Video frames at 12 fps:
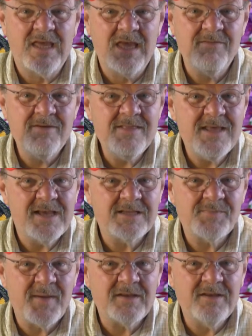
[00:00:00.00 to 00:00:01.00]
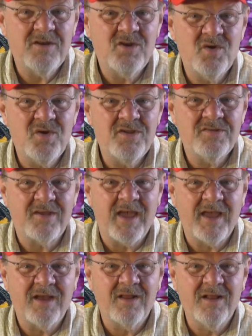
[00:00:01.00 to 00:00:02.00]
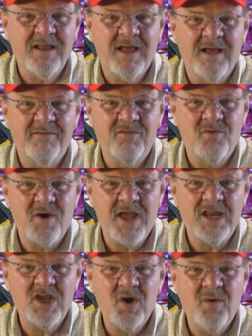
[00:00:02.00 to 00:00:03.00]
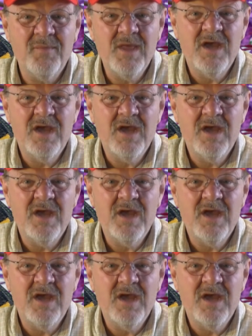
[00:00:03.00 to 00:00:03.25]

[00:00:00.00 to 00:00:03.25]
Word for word: Given the expected duty cycle of the radio,